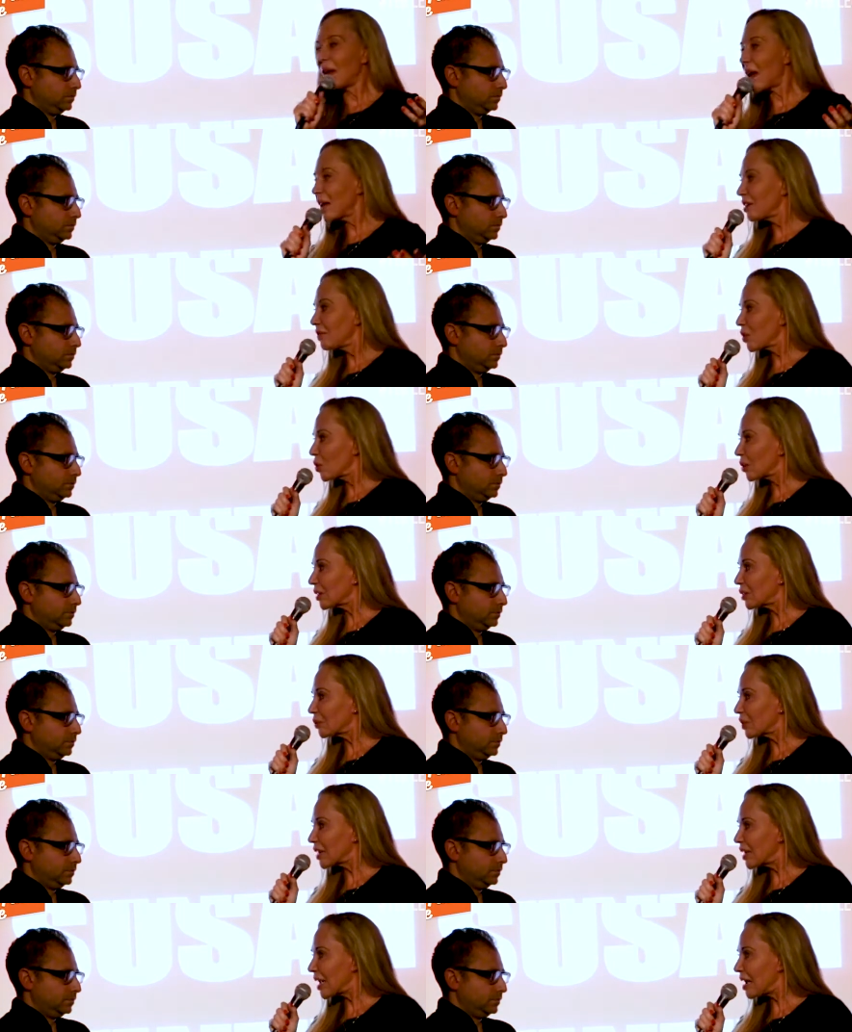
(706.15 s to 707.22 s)
Speaker 1: And of course, we're
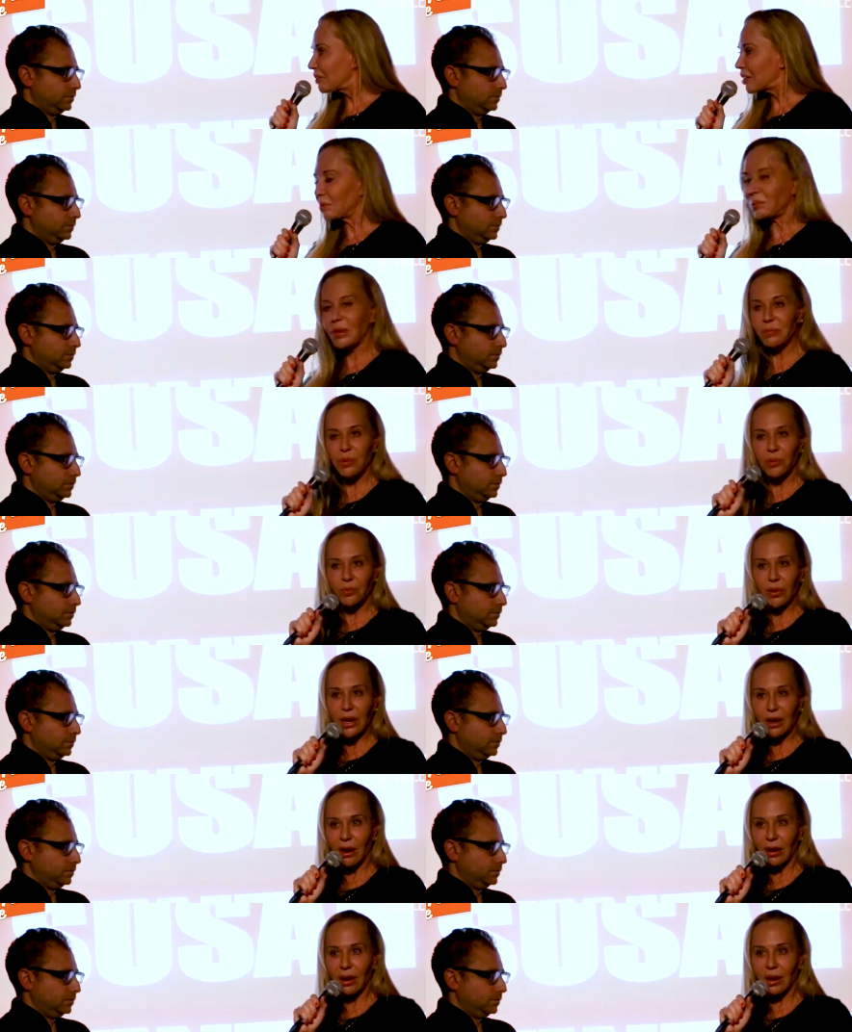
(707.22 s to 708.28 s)
going to have some people
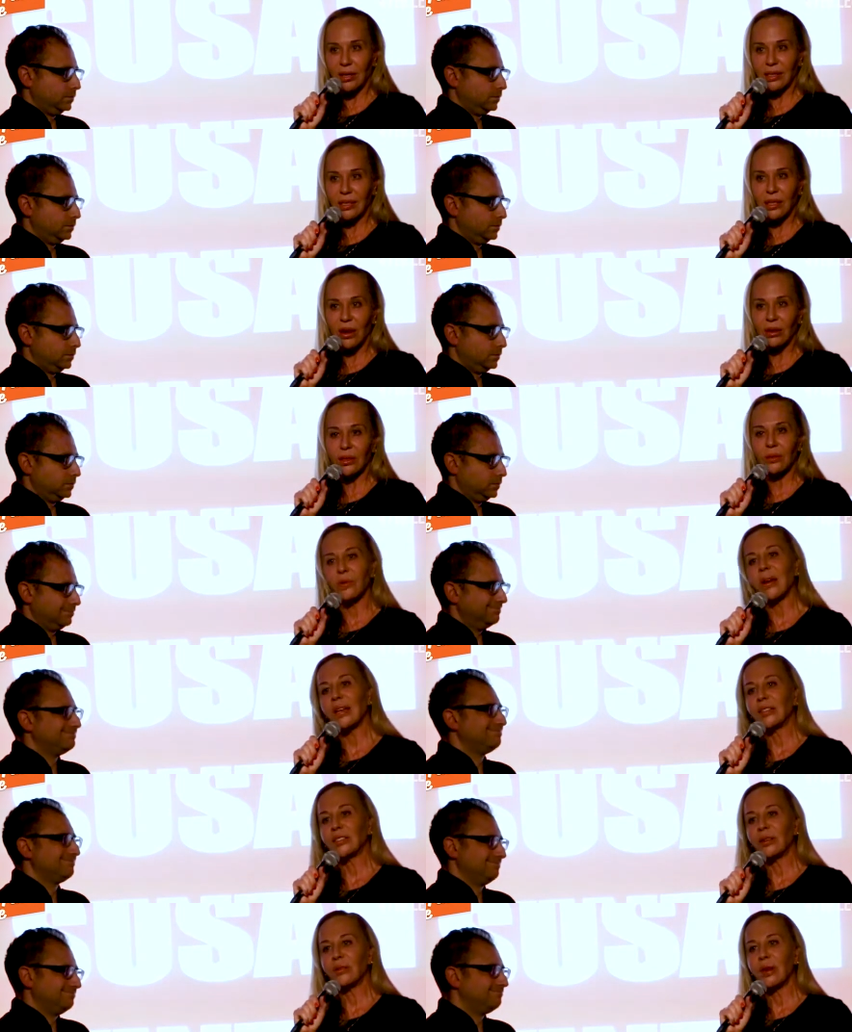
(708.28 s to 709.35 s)
break our hearts along the
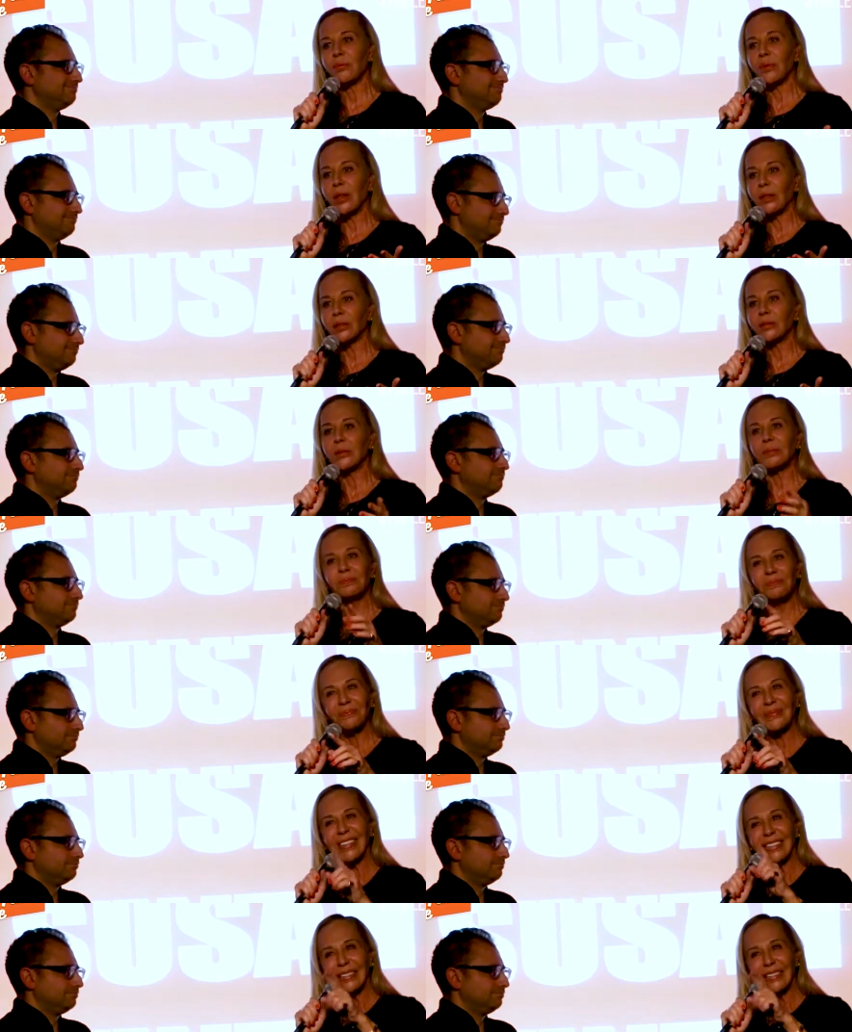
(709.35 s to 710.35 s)
way so that we learn, mm,